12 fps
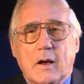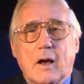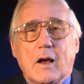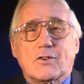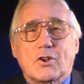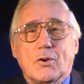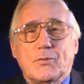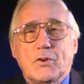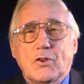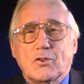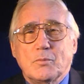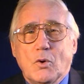As of
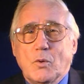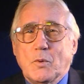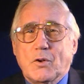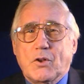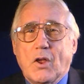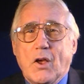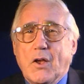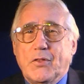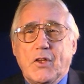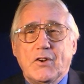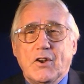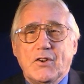this moment,
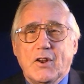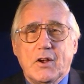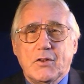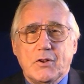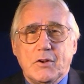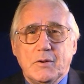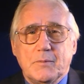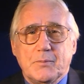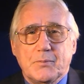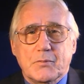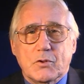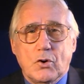they did neither.
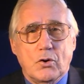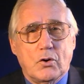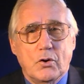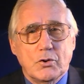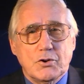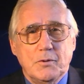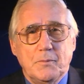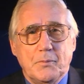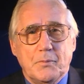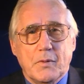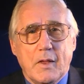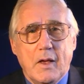Conclusion?
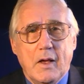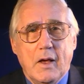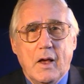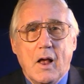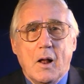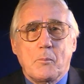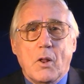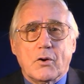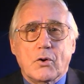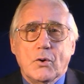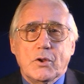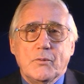
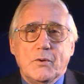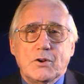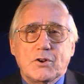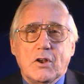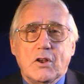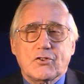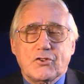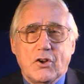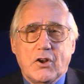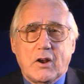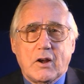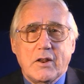Blagojevich is the
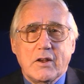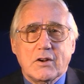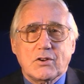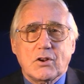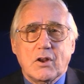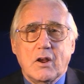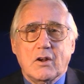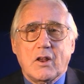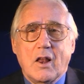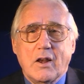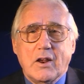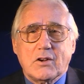declared and
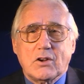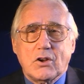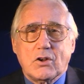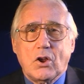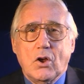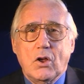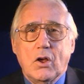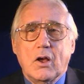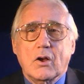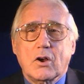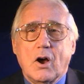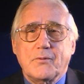elected
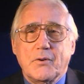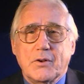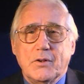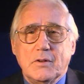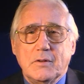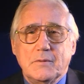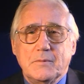governor.